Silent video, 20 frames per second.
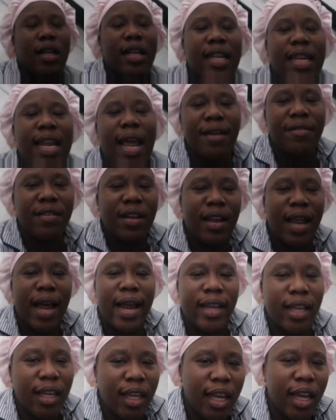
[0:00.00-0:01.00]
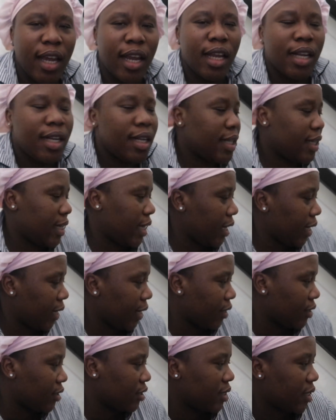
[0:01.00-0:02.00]
Never like it.
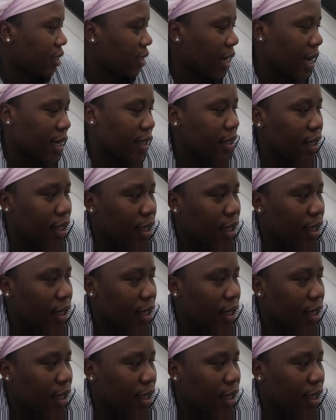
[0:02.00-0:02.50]
Didn't understand